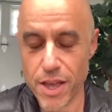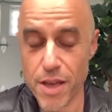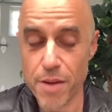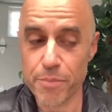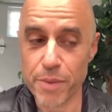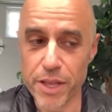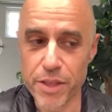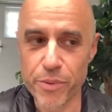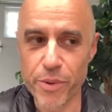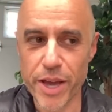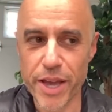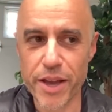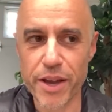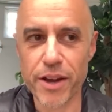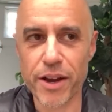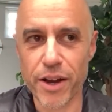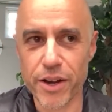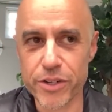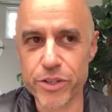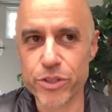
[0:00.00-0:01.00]
By the way,
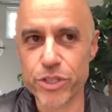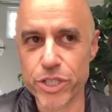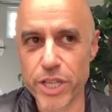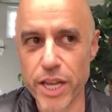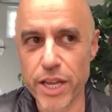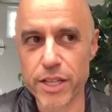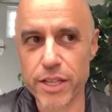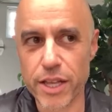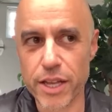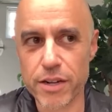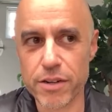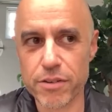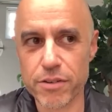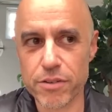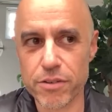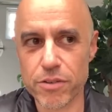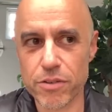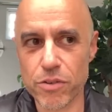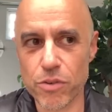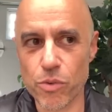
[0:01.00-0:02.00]
understand that
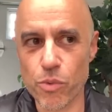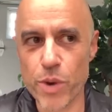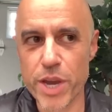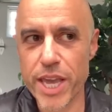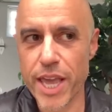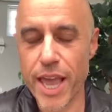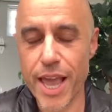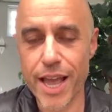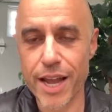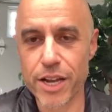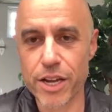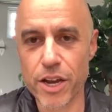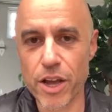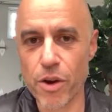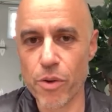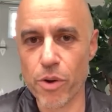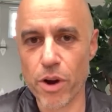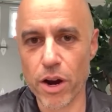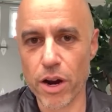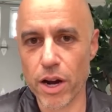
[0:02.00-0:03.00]
we can't
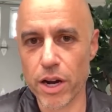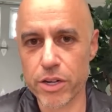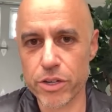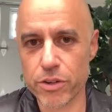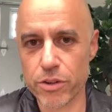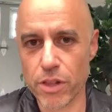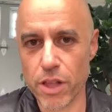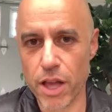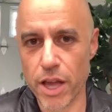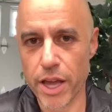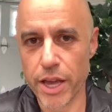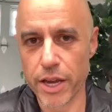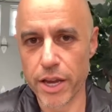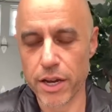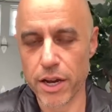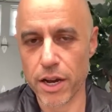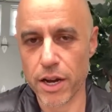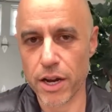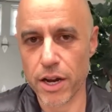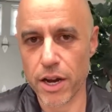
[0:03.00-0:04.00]
know our underlying
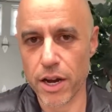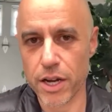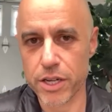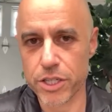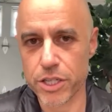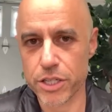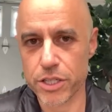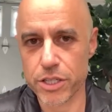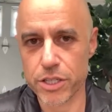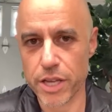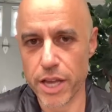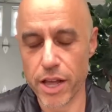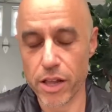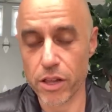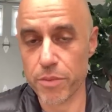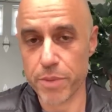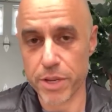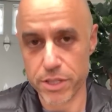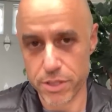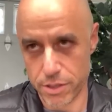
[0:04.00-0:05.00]
unconscious
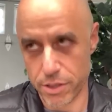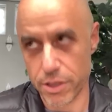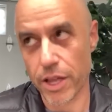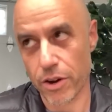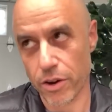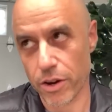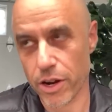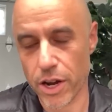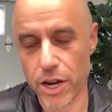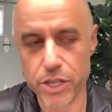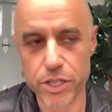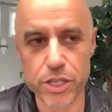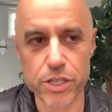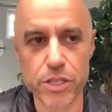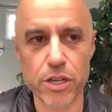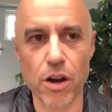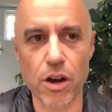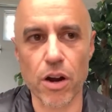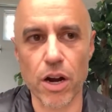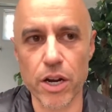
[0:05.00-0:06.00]
elements that are
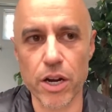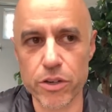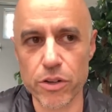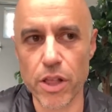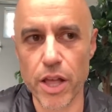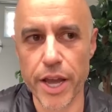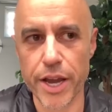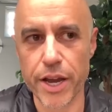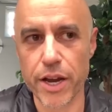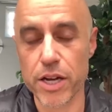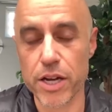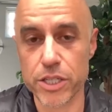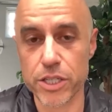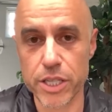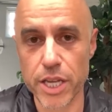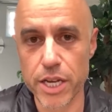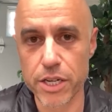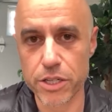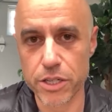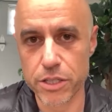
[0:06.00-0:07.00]
conscious, our underlying
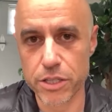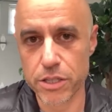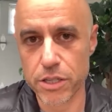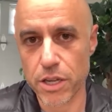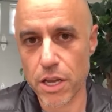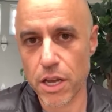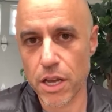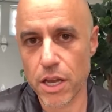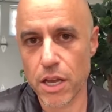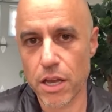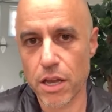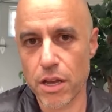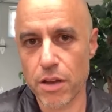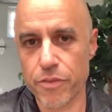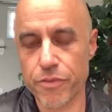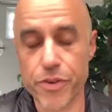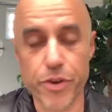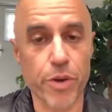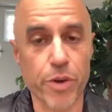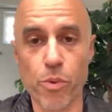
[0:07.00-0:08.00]
conscious agents,
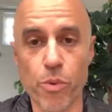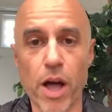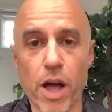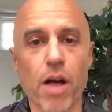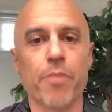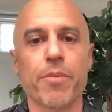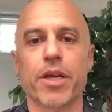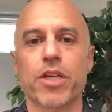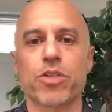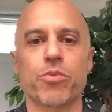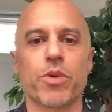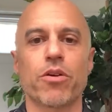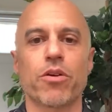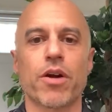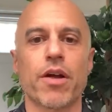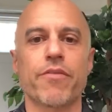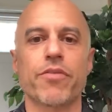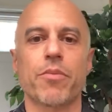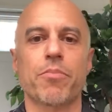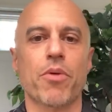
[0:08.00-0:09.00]
very well because we don't
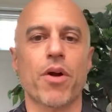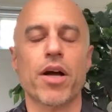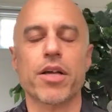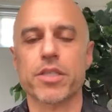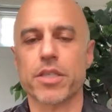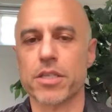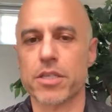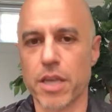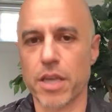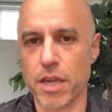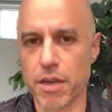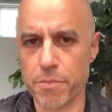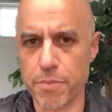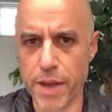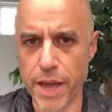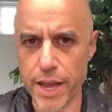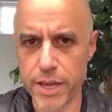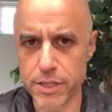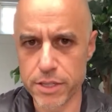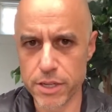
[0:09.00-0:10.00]
have the processing
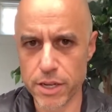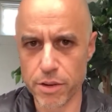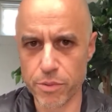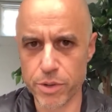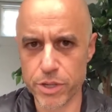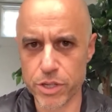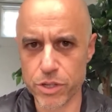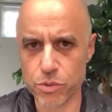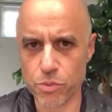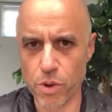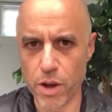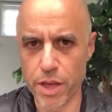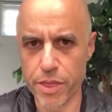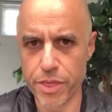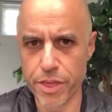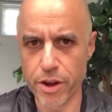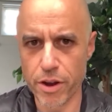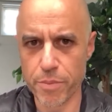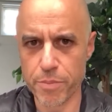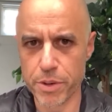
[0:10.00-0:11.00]
capacity, which is why
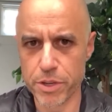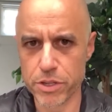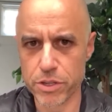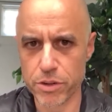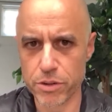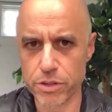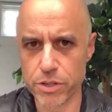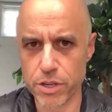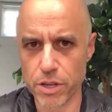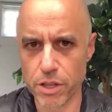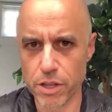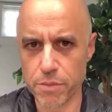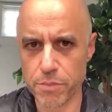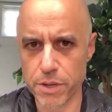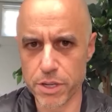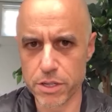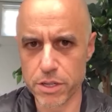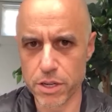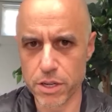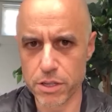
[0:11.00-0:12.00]
therapists are still in
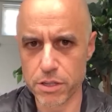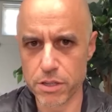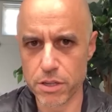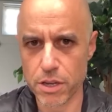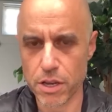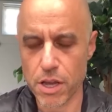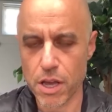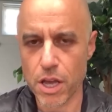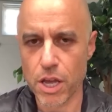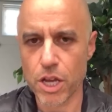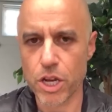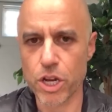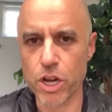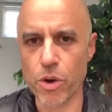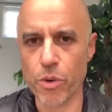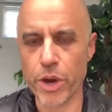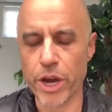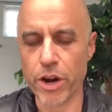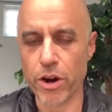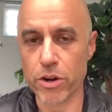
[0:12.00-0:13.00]
business.
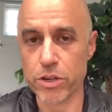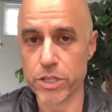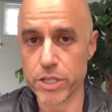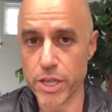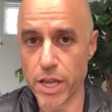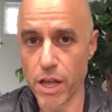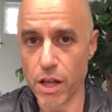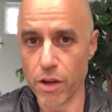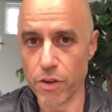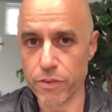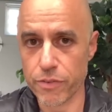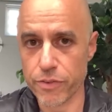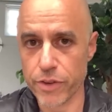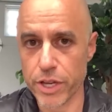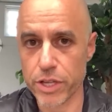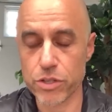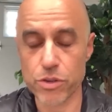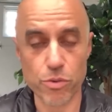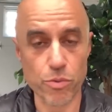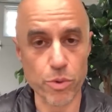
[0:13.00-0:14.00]
Knowing ourselves
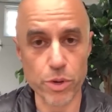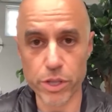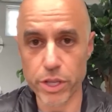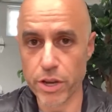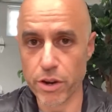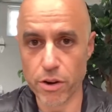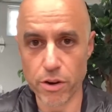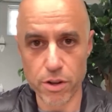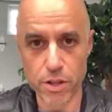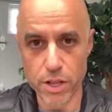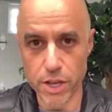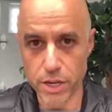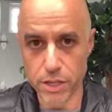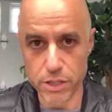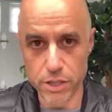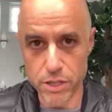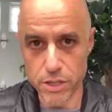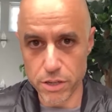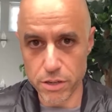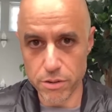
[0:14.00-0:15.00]
is a really hard thing
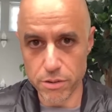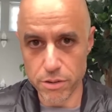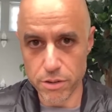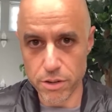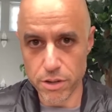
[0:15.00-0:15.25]
to do.